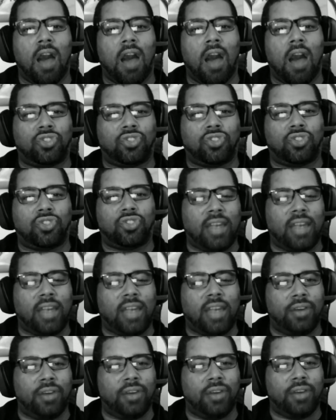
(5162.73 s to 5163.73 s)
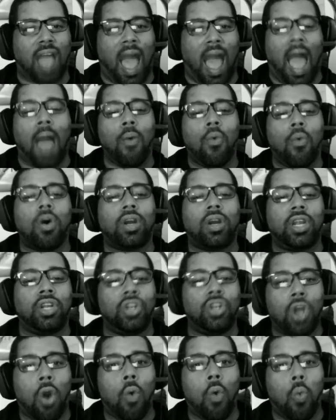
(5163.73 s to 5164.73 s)
trying to I want to
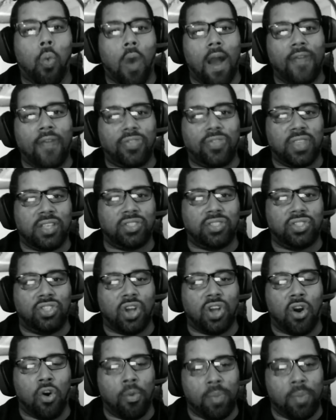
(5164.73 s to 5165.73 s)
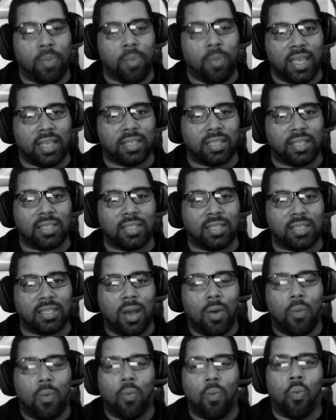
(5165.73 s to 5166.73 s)
know what this dome is.
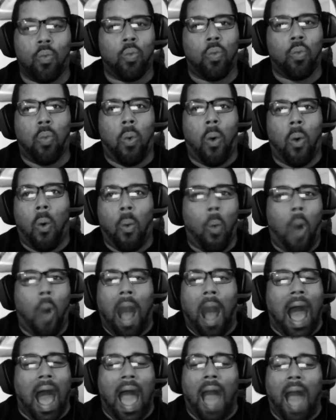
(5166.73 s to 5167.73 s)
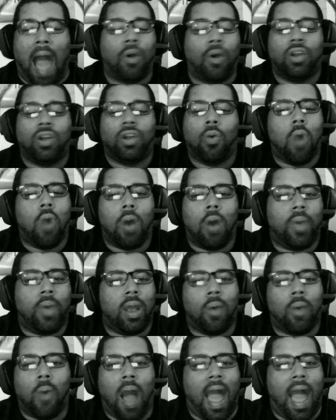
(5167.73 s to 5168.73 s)
Why? I want to know what,
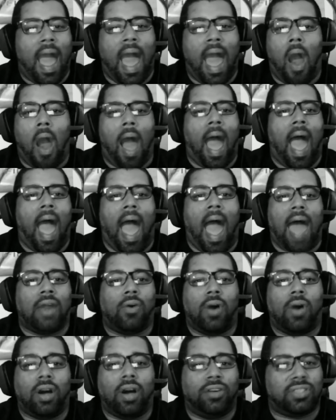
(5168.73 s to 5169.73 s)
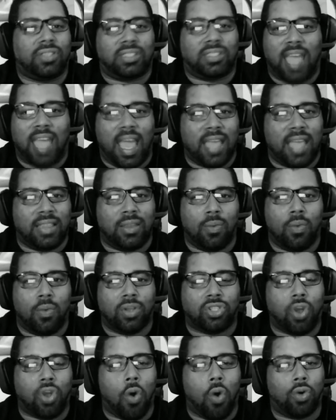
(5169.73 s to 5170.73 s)
where, why, how. I don't understand
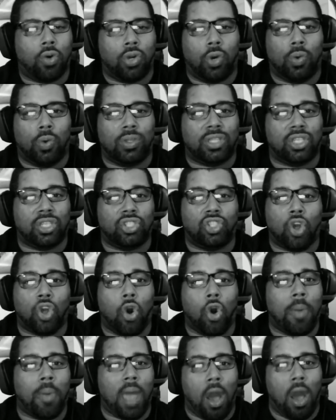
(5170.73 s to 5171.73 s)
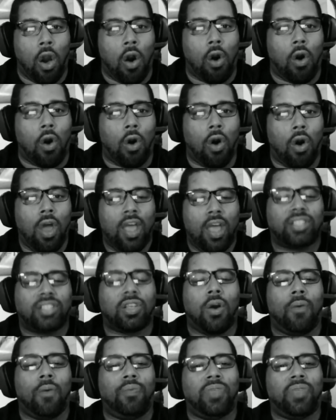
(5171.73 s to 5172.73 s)
what's going on with this dome at all. So